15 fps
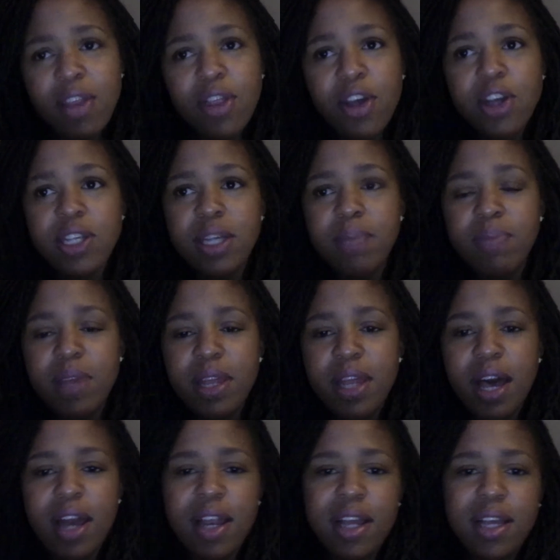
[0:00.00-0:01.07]
There's something
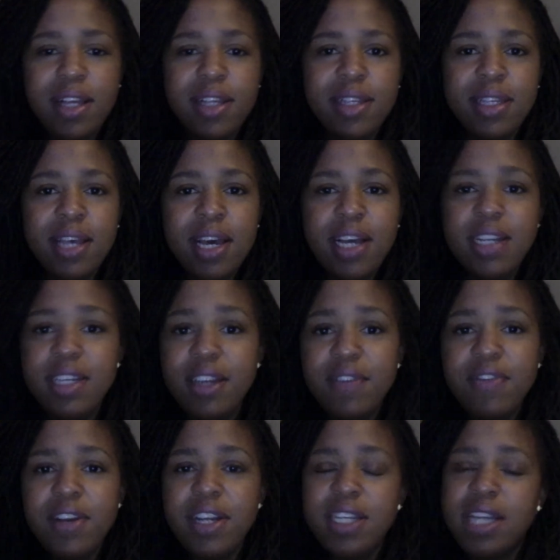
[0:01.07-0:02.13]
that is
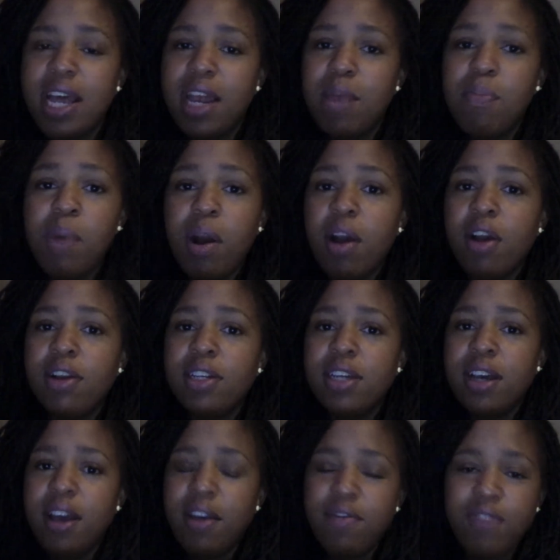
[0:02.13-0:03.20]
different and apart
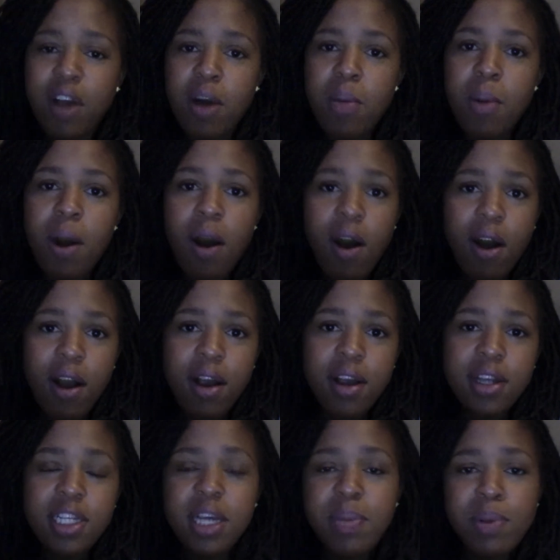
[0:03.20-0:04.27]
from our
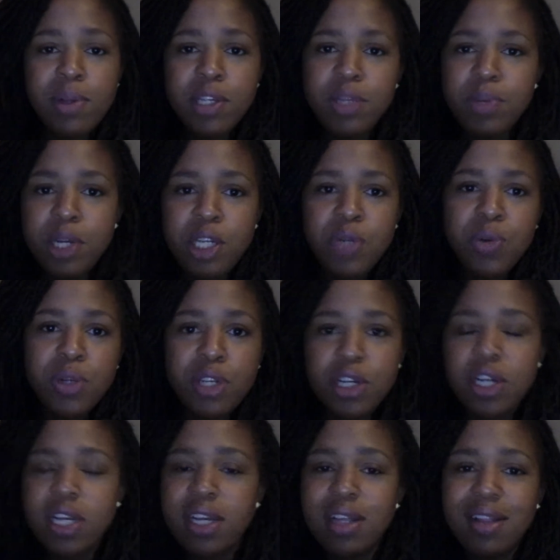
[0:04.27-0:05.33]
typical spiritual journey,